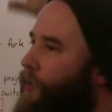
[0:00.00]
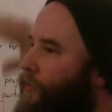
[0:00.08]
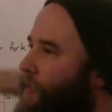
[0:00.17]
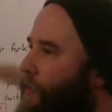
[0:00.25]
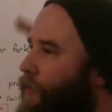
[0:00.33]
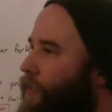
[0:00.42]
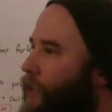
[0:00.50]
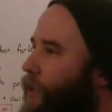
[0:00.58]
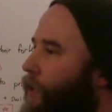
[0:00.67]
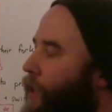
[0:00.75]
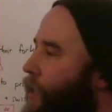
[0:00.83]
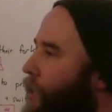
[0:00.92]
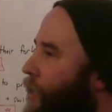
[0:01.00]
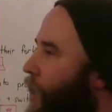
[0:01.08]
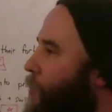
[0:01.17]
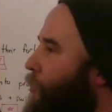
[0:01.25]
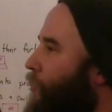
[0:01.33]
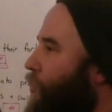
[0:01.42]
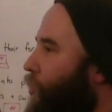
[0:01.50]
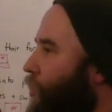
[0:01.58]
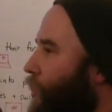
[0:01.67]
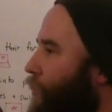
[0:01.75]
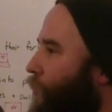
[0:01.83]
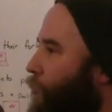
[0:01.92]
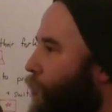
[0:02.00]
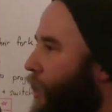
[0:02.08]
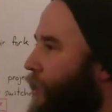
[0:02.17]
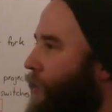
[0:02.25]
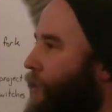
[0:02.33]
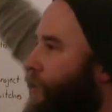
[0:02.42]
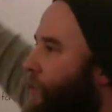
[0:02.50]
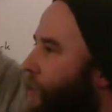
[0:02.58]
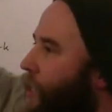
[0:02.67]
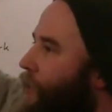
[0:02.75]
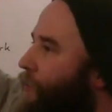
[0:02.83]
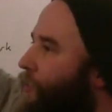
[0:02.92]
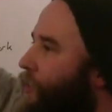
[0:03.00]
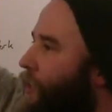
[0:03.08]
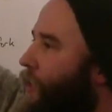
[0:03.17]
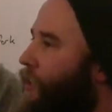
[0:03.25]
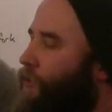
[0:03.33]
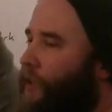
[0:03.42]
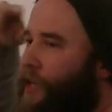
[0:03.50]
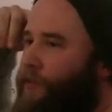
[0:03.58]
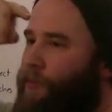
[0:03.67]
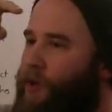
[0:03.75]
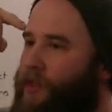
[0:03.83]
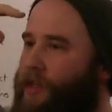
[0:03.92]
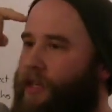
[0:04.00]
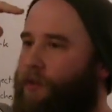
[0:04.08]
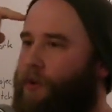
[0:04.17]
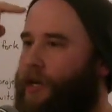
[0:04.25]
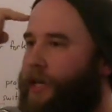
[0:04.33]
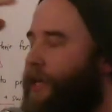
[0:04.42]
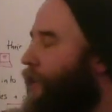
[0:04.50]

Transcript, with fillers: because, as I said, composition is from right to left. So that's one thing you want to